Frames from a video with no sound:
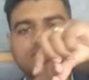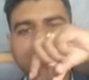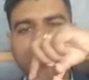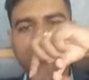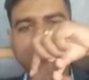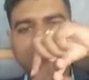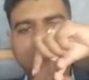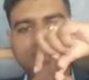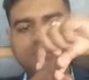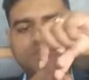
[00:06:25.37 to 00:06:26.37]
so
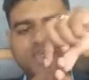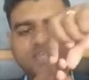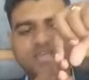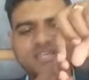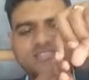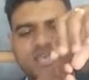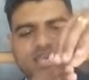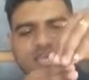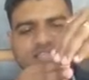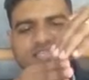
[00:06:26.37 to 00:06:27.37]
epithelial barrier is there.
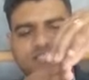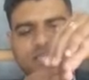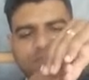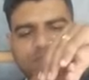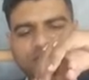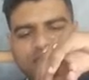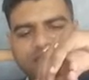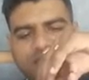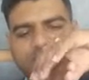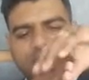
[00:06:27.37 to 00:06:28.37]
This
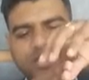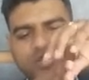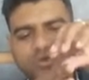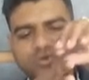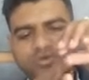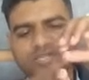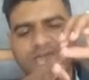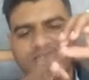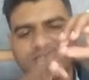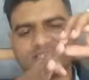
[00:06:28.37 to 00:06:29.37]
epithelial barrier due to the
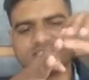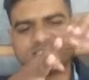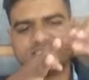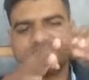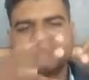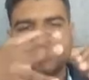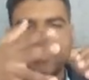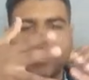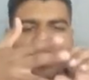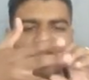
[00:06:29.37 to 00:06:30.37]
dilations is
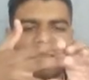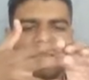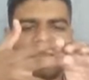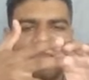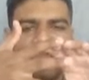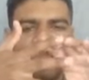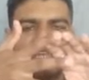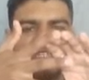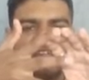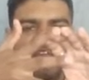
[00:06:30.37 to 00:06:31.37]

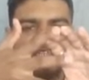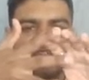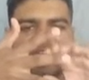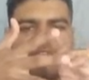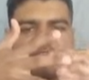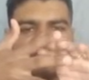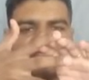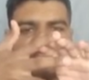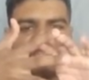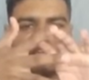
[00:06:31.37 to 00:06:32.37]
stage, it is in
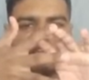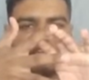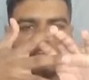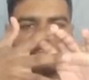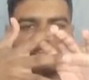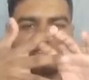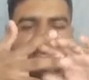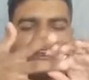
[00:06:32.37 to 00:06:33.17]
the stage conditions.